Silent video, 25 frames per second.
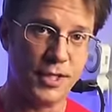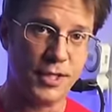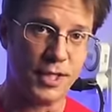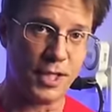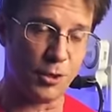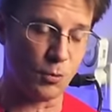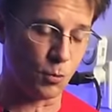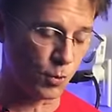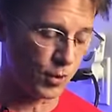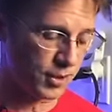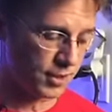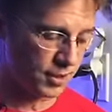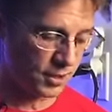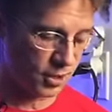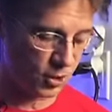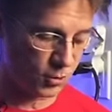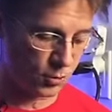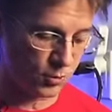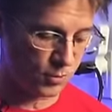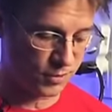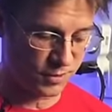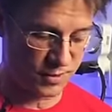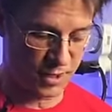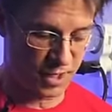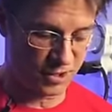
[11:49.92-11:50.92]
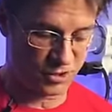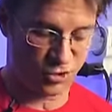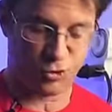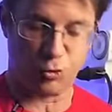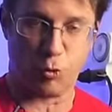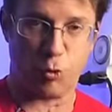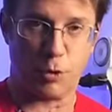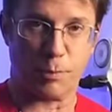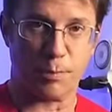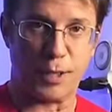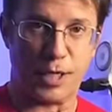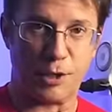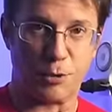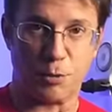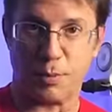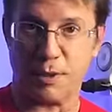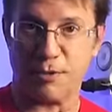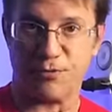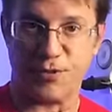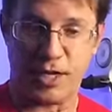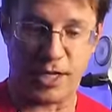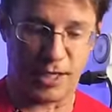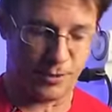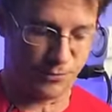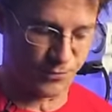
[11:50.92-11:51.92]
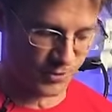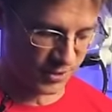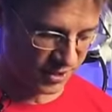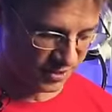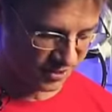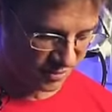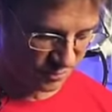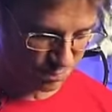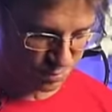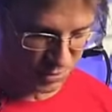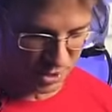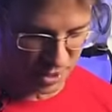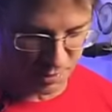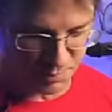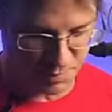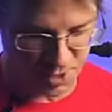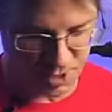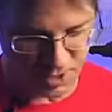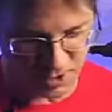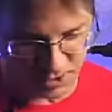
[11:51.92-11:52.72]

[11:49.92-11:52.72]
it would you a short blade would be fine for this, but I'm going